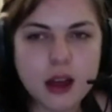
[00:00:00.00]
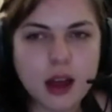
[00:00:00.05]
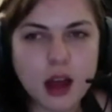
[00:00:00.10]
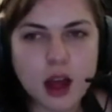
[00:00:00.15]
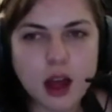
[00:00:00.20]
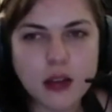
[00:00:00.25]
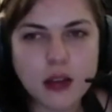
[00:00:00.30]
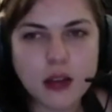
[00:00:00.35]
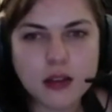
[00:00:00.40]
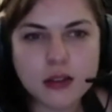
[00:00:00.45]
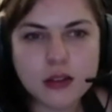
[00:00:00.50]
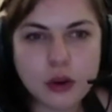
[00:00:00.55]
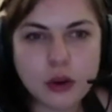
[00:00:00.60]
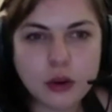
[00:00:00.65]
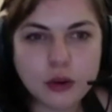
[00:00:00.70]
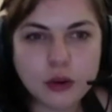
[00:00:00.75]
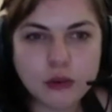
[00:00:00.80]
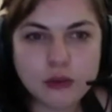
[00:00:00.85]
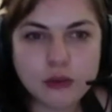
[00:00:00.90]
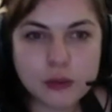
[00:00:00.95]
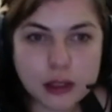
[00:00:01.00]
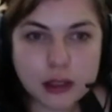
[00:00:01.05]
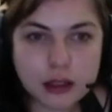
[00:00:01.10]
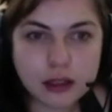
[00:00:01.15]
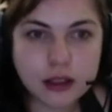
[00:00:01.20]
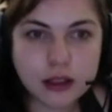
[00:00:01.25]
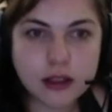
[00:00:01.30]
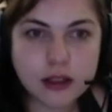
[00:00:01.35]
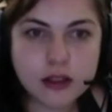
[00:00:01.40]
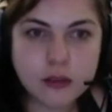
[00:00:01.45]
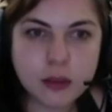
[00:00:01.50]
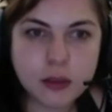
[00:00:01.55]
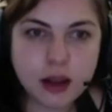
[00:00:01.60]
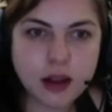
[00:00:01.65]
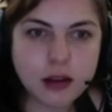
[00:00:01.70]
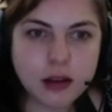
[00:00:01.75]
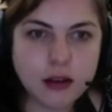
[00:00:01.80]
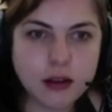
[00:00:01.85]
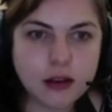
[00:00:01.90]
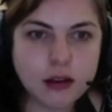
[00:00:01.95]
And so, really, it
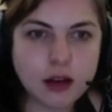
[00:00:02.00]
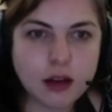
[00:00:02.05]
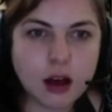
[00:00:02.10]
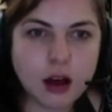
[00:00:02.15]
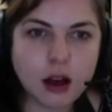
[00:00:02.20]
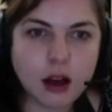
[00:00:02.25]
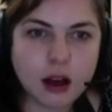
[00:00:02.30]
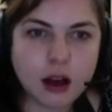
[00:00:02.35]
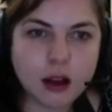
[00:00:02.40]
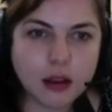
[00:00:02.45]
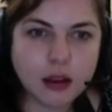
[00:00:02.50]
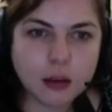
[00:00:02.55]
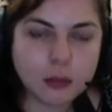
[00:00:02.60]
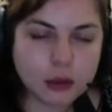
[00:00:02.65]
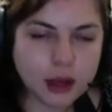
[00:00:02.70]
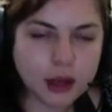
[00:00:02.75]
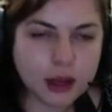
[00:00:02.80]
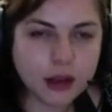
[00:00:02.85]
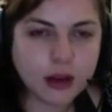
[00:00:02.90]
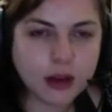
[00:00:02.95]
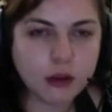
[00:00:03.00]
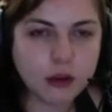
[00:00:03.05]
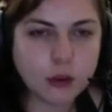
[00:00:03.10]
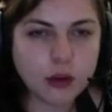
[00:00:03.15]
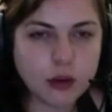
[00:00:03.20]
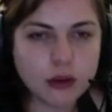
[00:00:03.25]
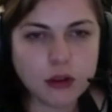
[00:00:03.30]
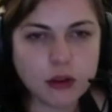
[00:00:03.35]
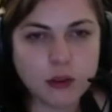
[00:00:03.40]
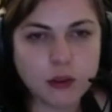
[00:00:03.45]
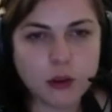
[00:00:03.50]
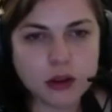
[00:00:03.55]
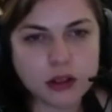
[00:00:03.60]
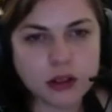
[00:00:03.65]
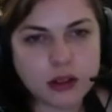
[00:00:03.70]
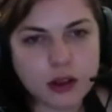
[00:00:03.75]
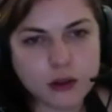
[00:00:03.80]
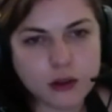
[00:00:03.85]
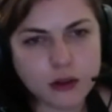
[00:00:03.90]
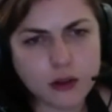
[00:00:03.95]
depended on the player whether you wanted to
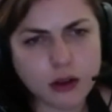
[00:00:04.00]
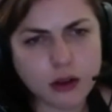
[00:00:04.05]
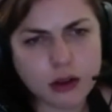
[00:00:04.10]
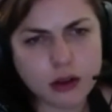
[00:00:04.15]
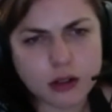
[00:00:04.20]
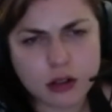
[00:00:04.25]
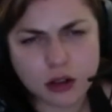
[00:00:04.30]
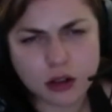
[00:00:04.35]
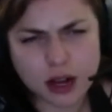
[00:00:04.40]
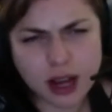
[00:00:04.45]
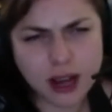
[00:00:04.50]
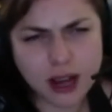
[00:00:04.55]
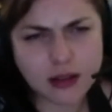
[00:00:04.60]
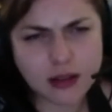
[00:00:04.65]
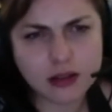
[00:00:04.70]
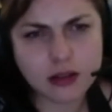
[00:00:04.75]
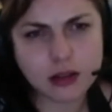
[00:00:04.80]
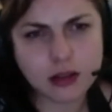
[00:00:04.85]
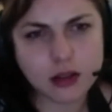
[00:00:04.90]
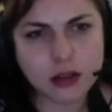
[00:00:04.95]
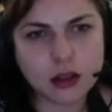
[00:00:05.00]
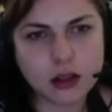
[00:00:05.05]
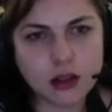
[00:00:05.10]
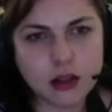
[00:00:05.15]
have a very sarcastic,